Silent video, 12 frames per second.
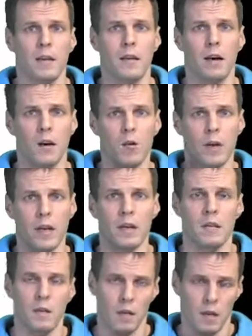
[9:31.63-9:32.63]
ROA
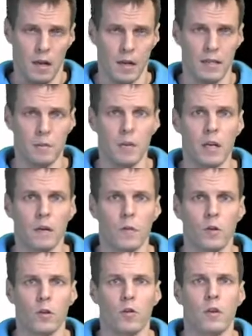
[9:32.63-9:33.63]
has a meaningful
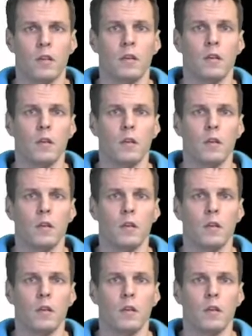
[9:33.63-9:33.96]
unit,